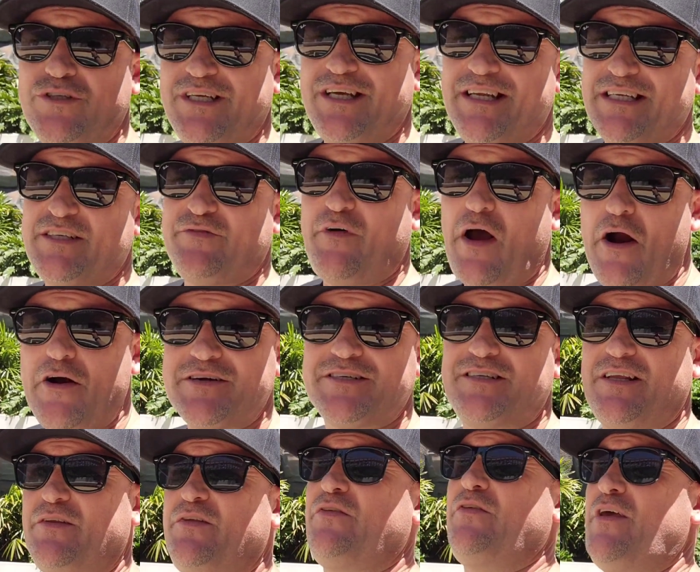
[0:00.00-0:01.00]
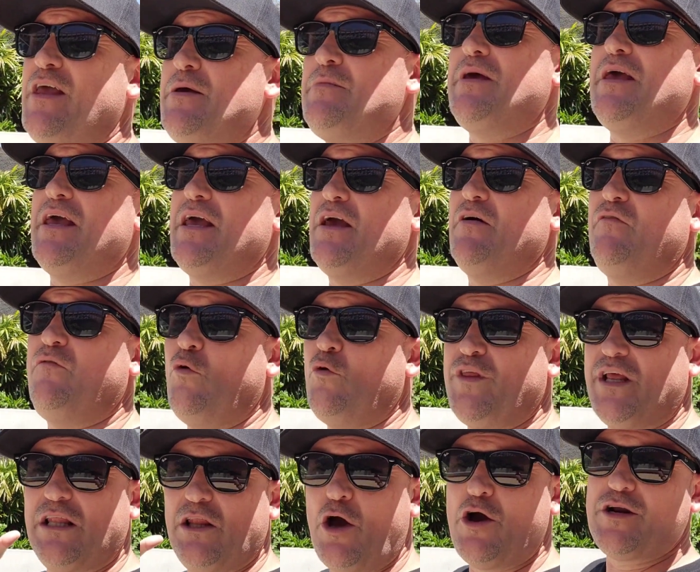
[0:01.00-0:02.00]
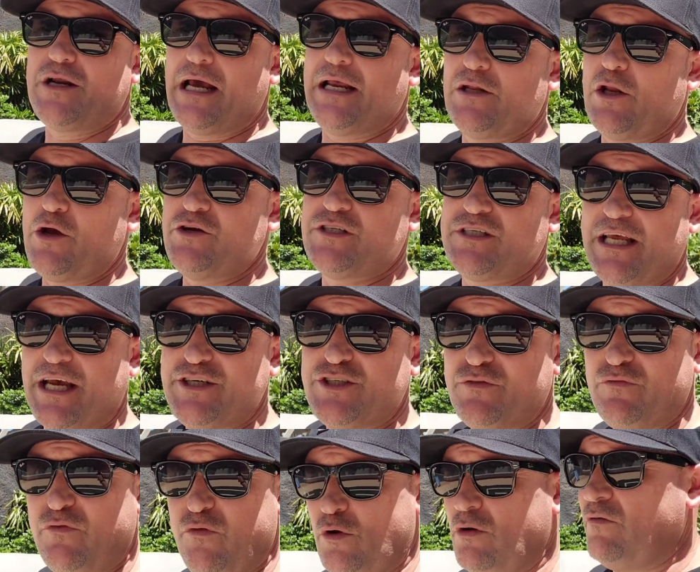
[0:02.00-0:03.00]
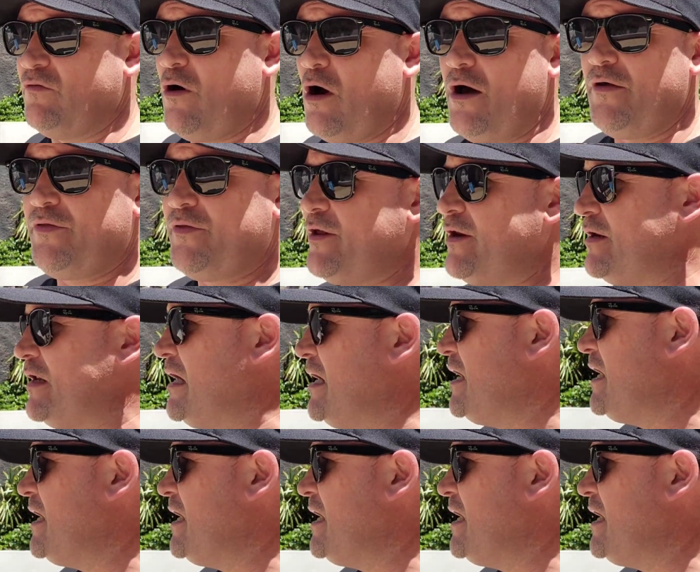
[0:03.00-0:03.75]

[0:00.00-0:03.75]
did as far as the theming for the load unload station for Leviathan,